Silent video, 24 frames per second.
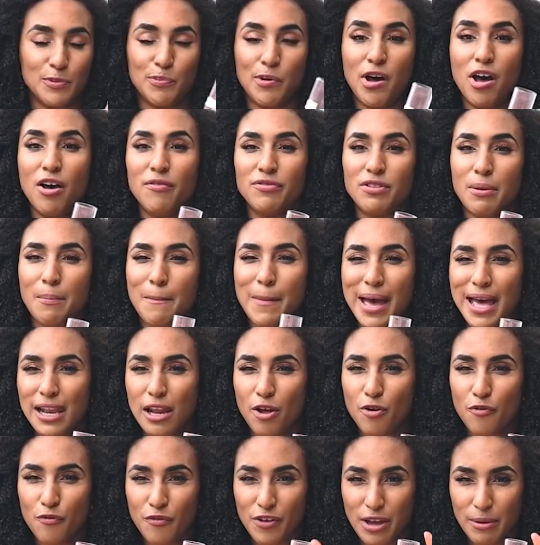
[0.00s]
part of the
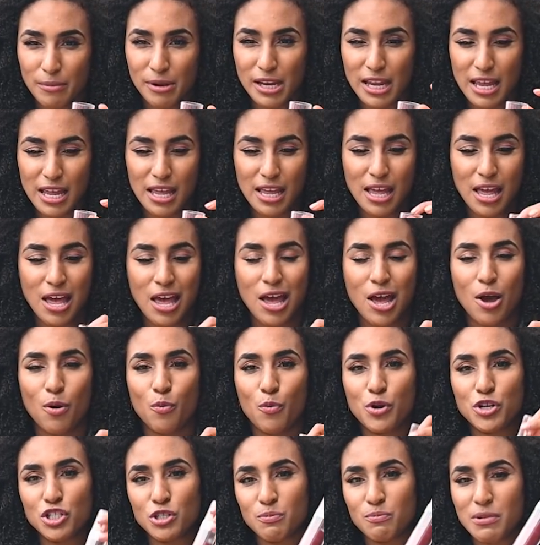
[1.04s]
mallow family,
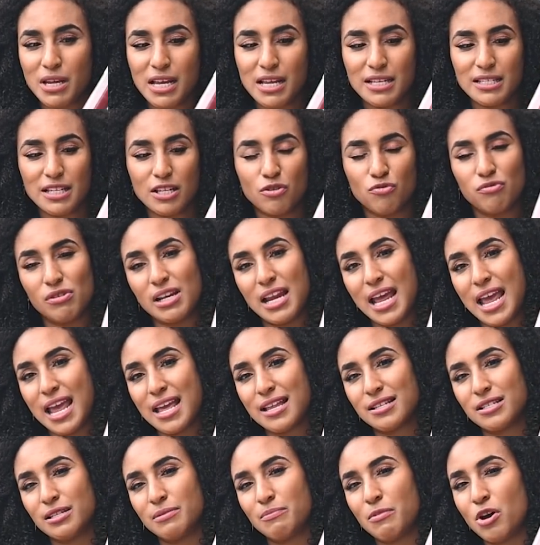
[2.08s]
which means it's
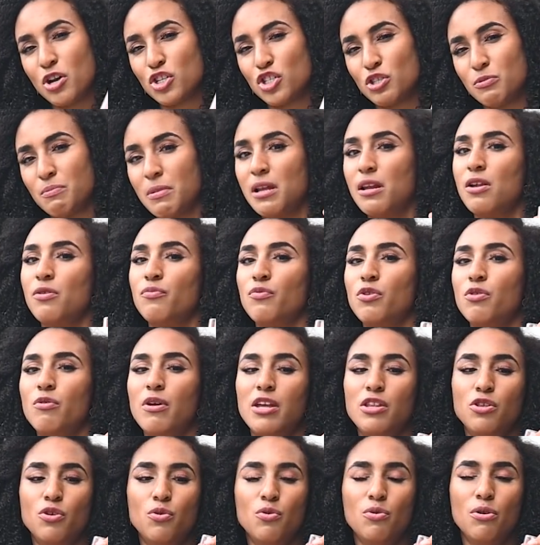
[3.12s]
related to marshmallow root,
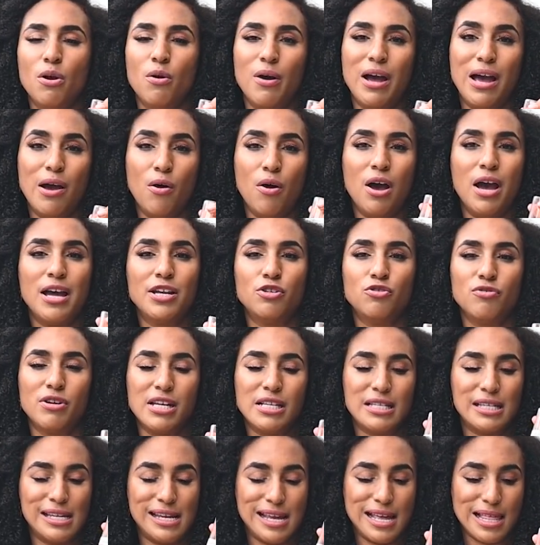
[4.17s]
and you know how
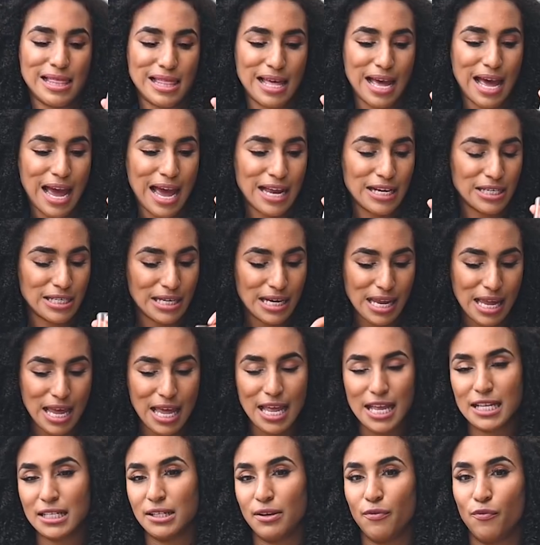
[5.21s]
hydrating that actually
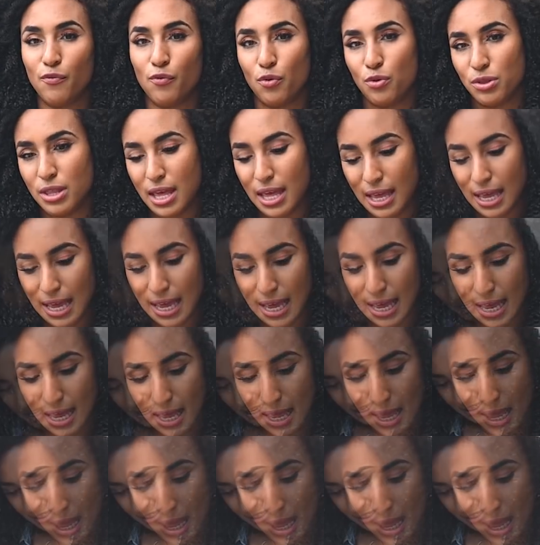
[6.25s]
is for the hair.